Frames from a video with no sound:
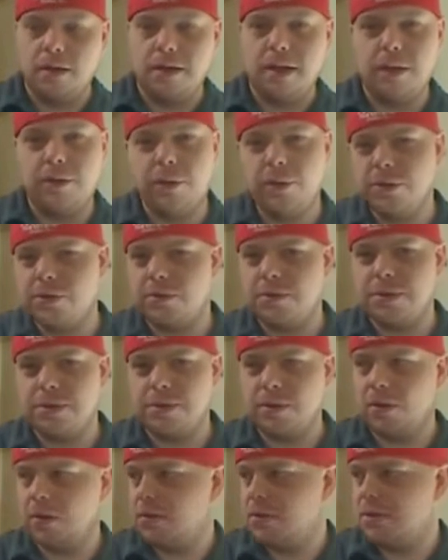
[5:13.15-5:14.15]
Now, those
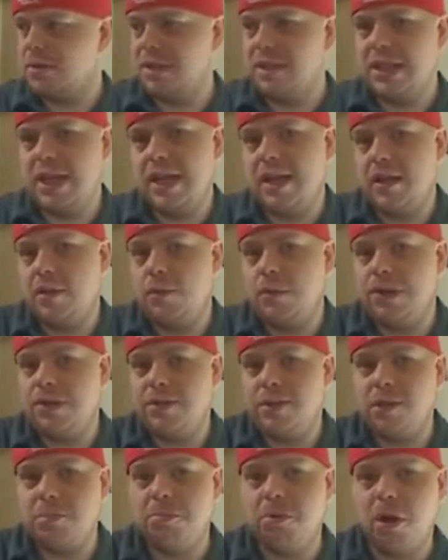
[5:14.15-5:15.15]
results today we
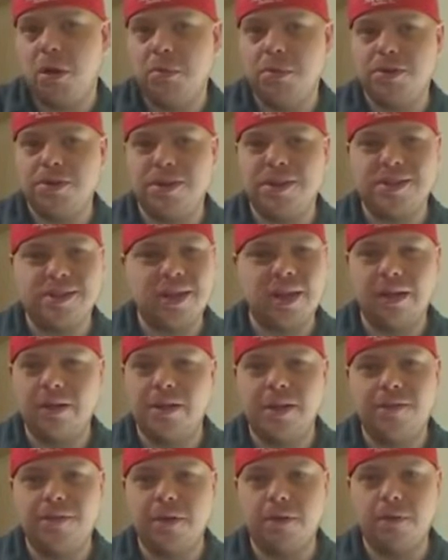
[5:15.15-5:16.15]
see published in
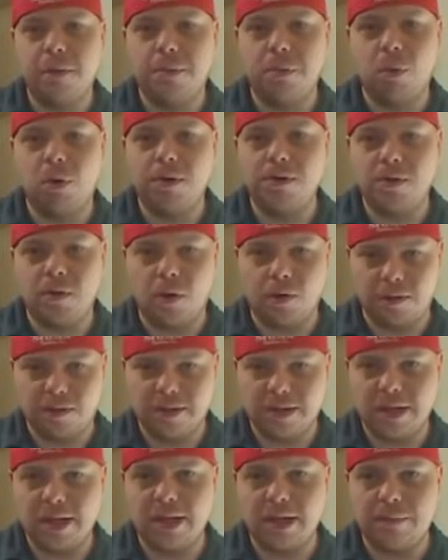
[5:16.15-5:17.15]
scientific reports all
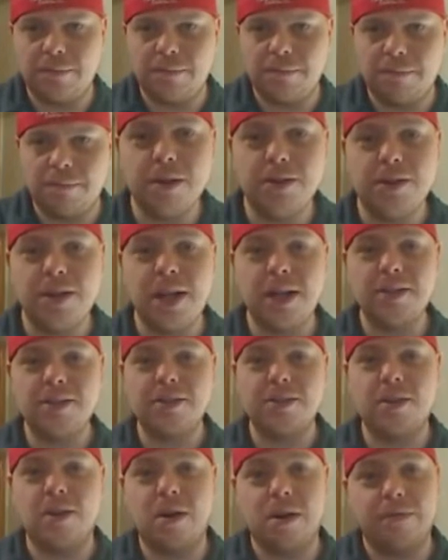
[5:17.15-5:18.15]
the time.
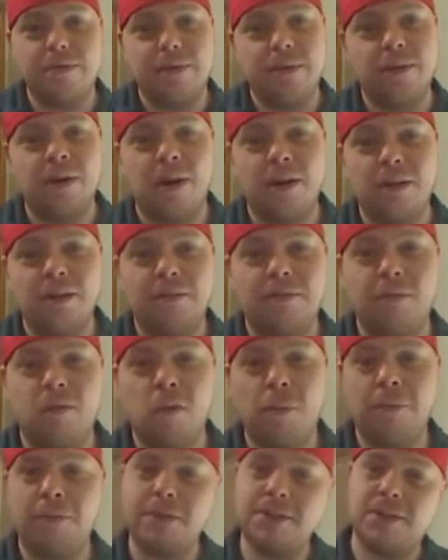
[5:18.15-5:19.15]
Chances are, if they're not in the
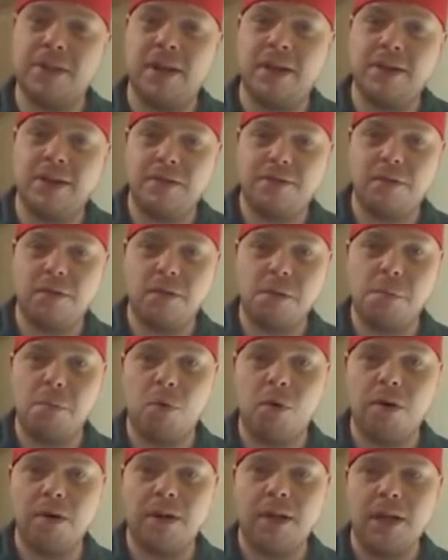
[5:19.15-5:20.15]
form of a scientific
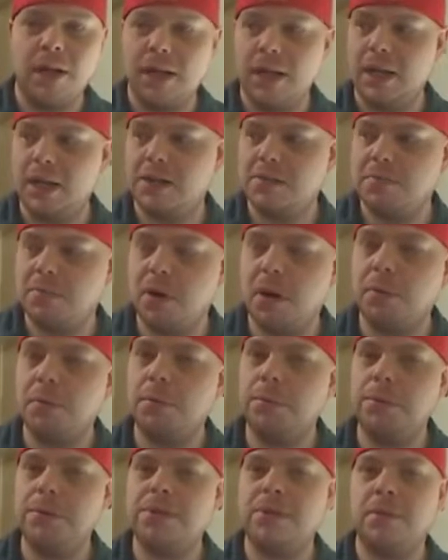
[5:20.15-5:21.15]
report, it's
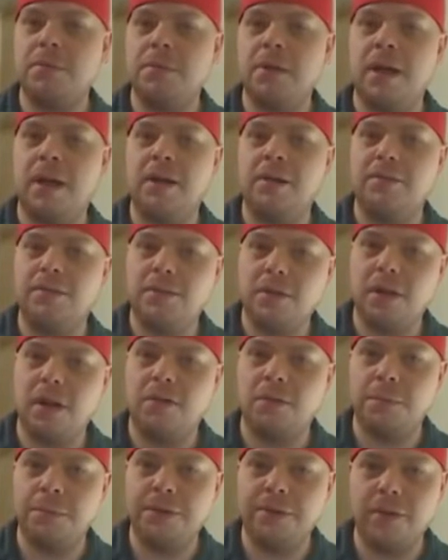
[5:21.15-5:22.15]
probably some kind of
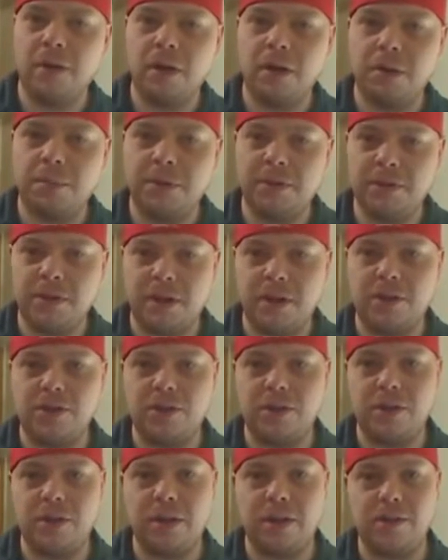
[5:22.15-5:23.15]
government
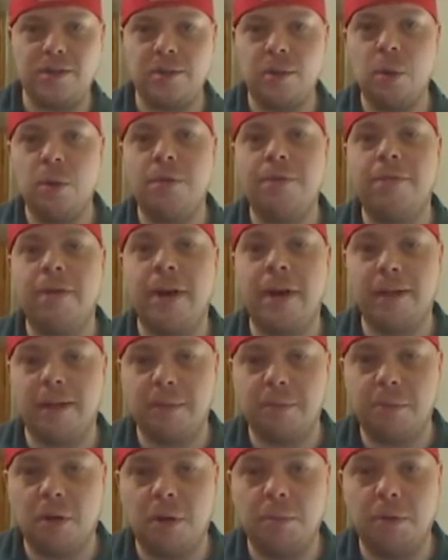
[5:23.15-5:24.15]
documentation that is
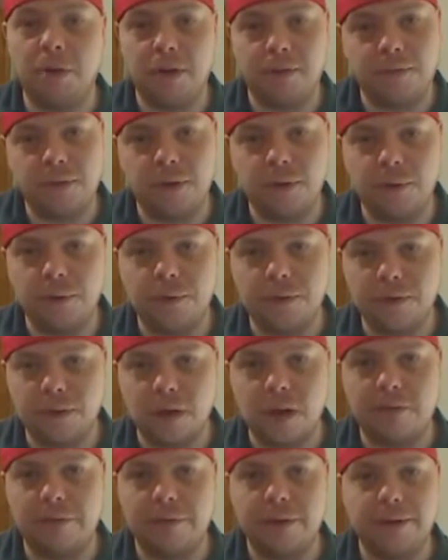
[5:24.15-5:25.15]
notifying the public of a new
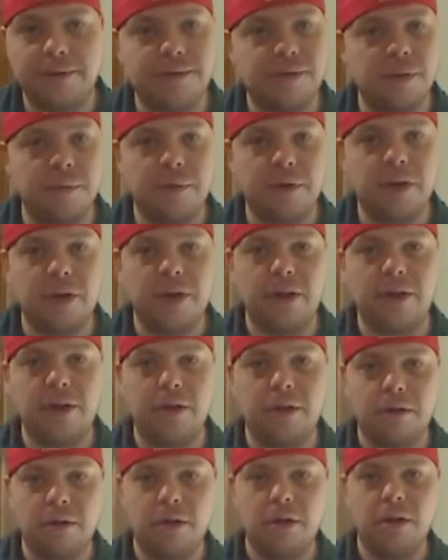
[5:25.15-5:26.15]
discovery of some kind.